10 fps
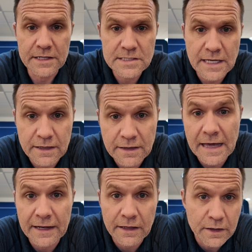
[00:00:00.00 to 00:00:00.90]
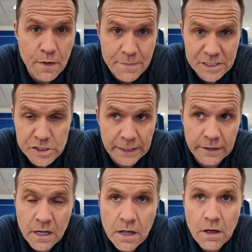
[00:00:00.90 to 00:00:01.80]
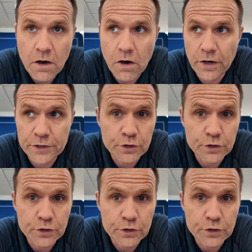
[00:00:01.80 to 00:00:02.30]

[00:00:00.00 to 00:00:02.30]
It's like getting a commission on